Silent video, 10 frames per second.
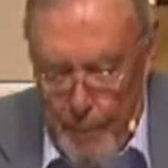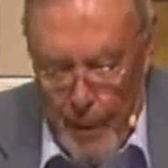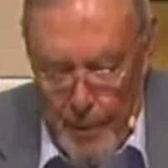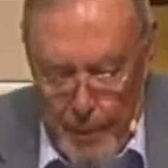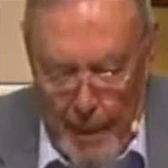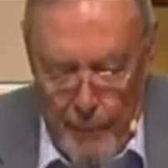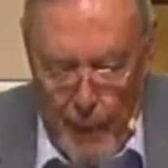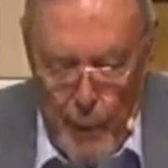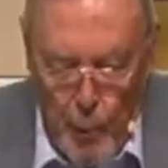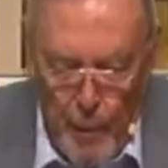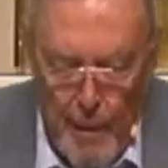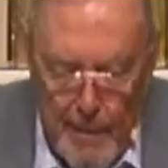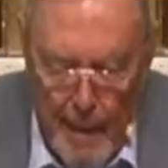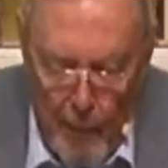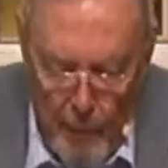such as the
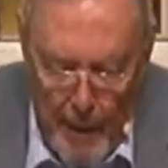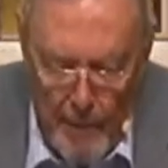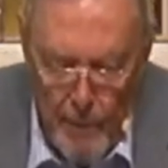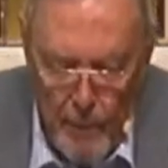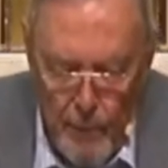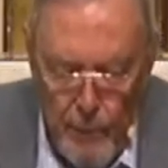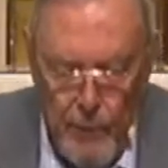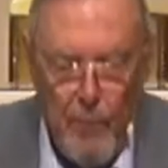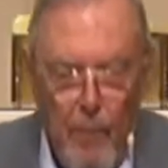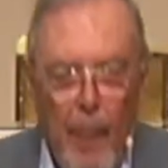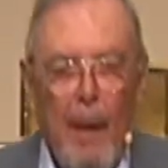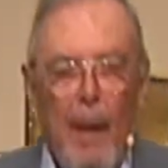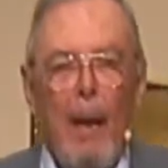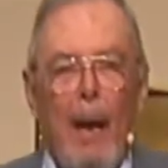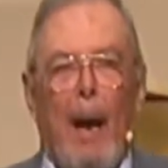Unitarians,
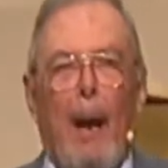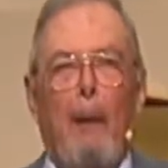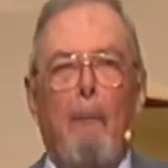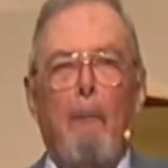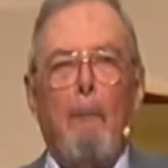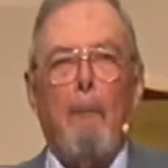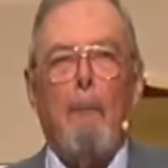um,